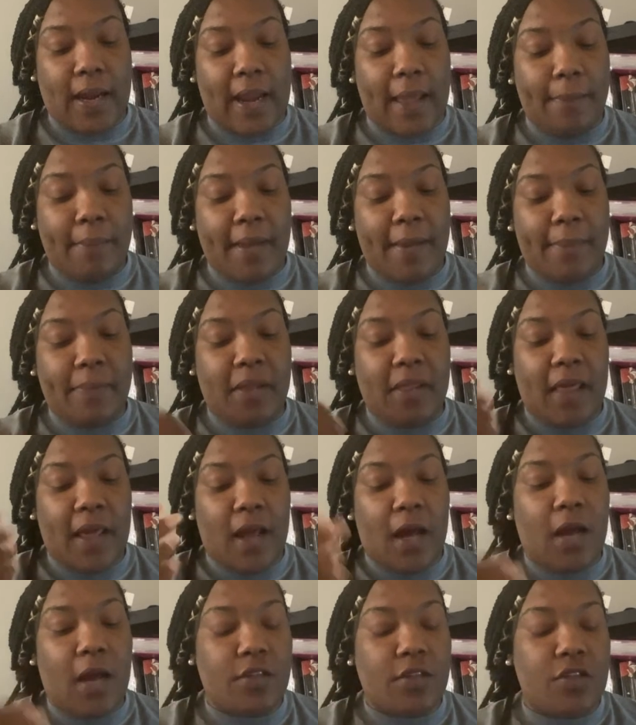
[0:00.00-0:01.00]
that may be that
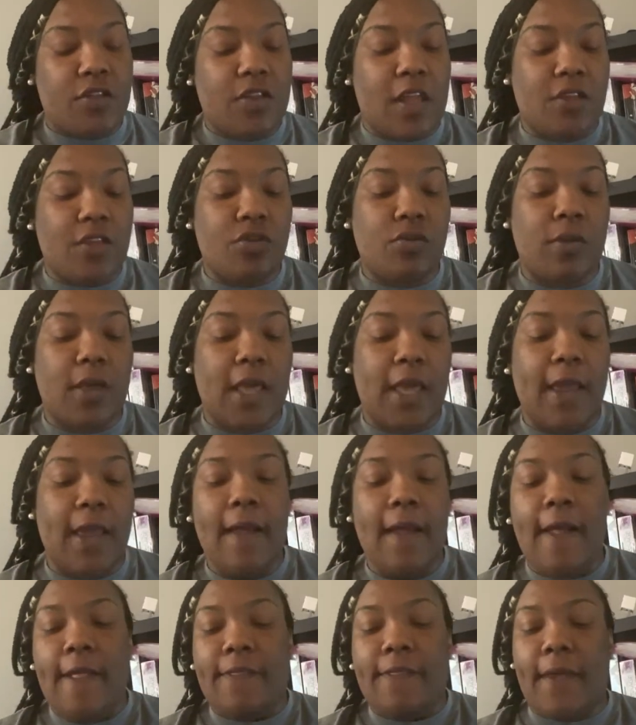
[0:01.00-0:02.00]
hunch that you get.
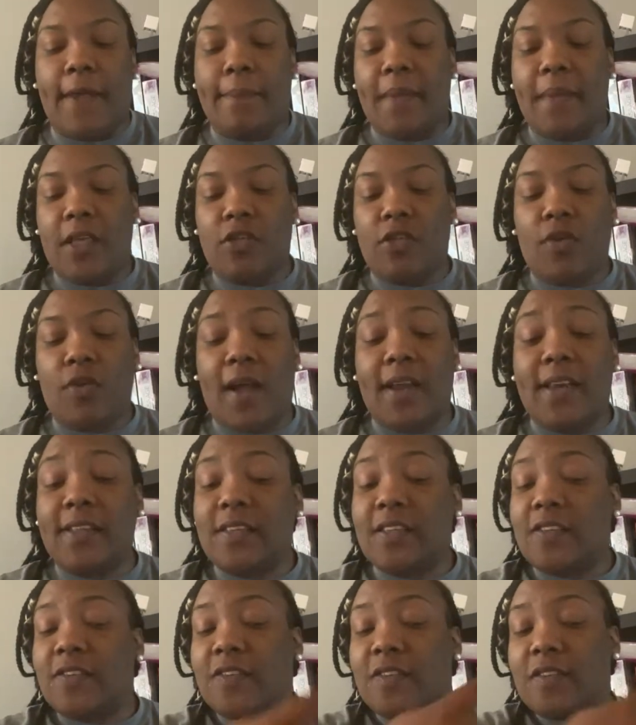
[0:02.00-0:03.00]
They may try to,
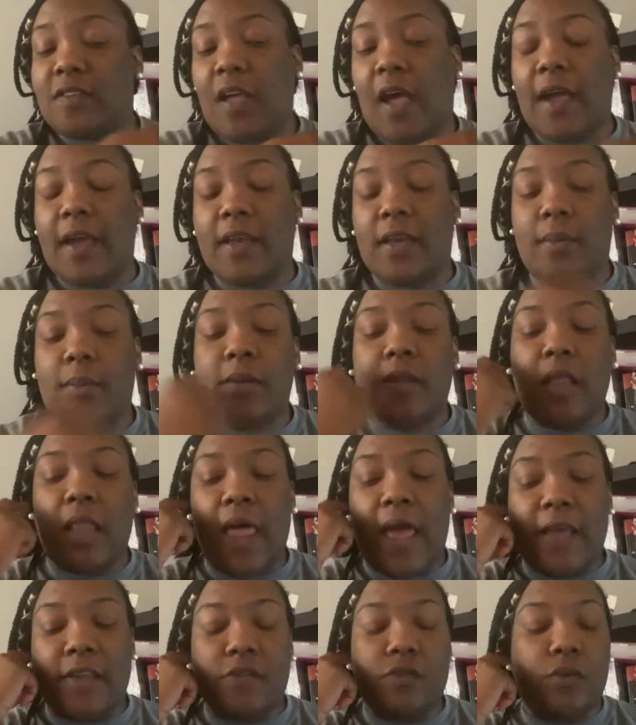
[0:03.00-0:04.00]
this is tying in with the
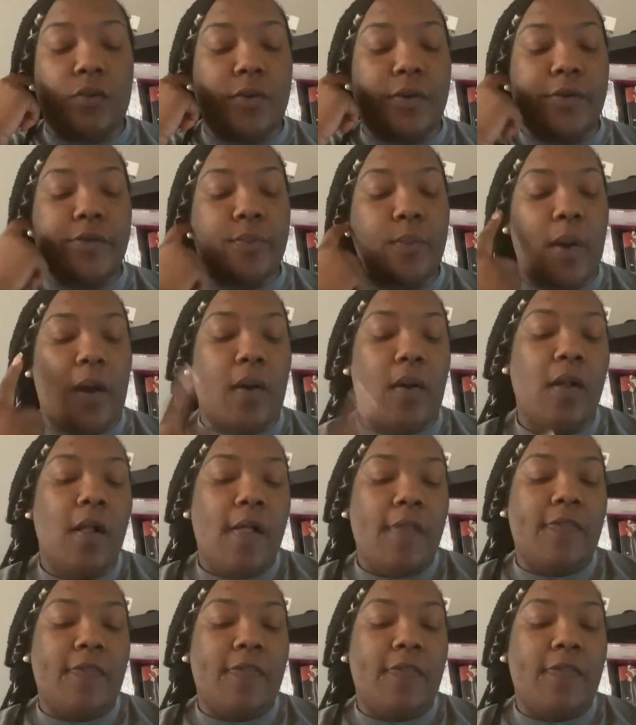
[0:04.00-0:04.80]
last story as well.